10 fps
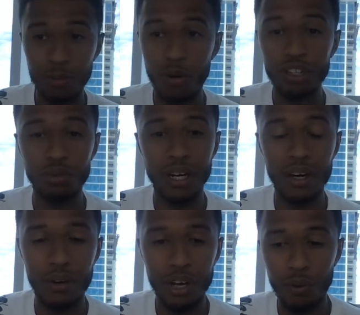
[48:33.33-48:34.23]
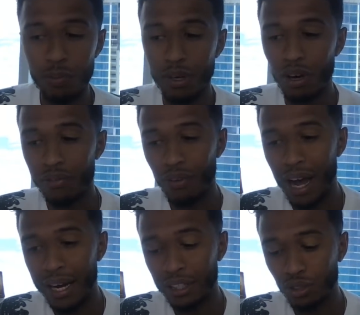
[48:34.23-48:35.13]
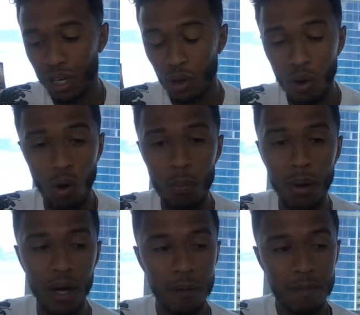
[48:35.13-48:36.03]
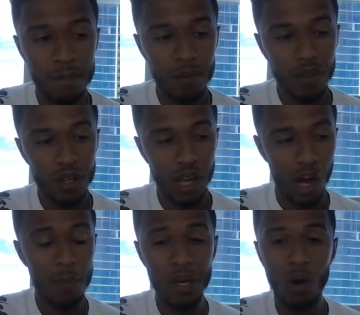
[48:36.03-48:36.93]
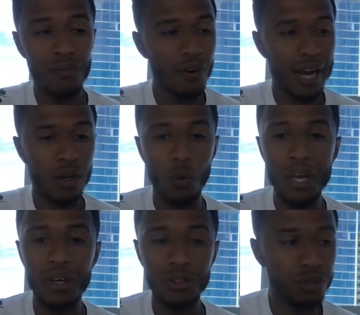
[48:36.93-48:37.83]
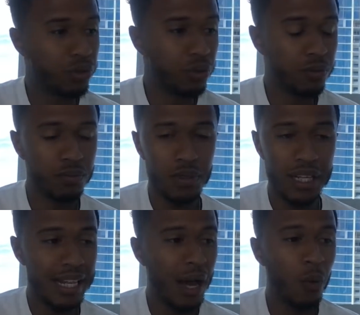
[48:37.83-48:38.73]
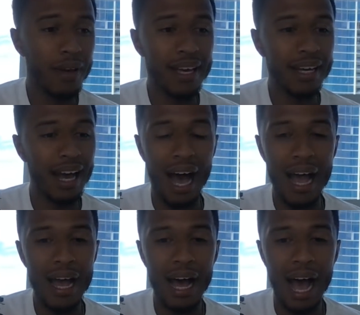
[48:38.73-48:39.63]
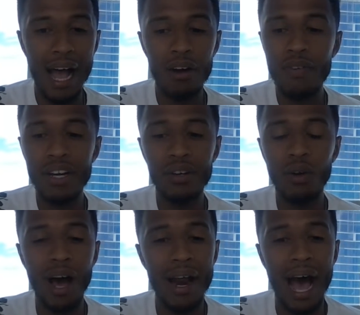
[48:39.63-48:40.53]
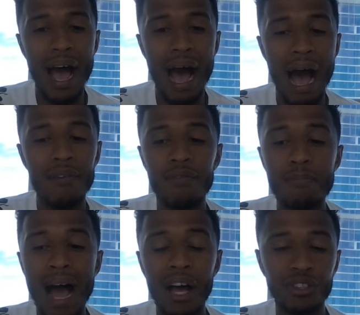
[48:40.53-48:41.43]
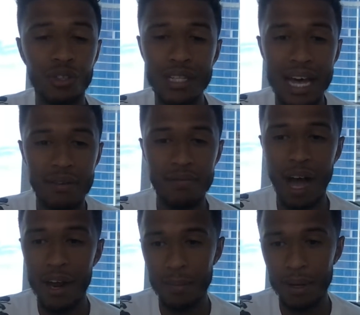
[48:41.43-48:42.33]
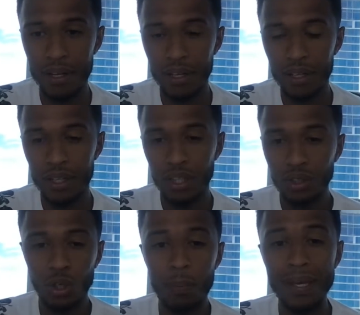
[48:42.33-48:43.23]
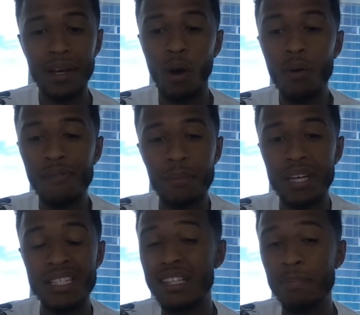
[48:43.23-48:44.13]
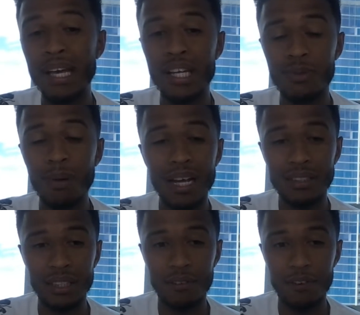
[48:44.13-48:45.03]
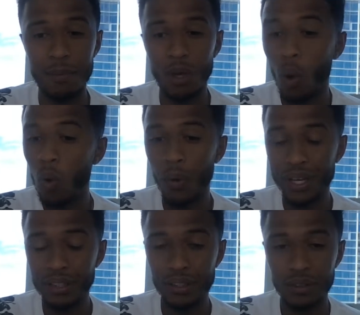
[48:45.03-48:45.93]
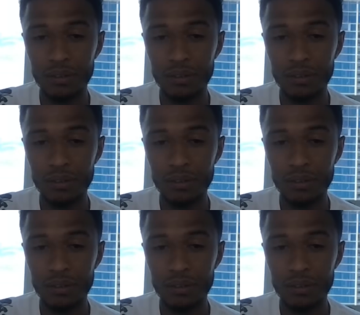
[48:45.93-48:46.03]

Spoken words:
mornings when Nano here will be on Friday. So I go home, but I'll be home for like a week or two. In that week, I already know how I've mastered that environment. So being home for me is the biggest blessing for me always.